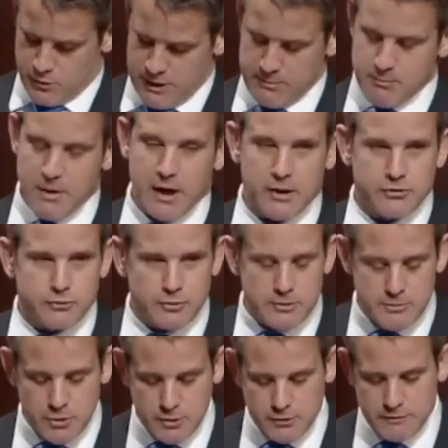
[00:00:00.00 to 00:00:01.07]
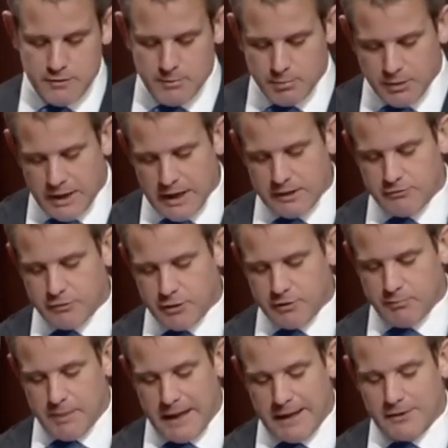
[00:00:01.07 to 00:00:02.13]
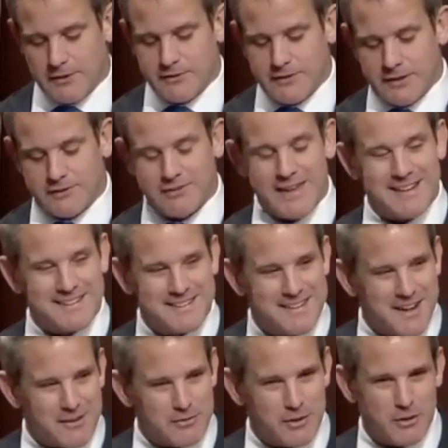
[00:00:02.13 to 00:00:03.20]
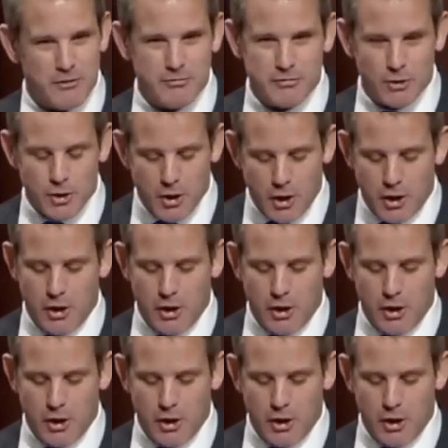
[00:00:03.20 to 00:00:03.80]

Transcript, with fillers: we must remove the blindfold of politics and govern for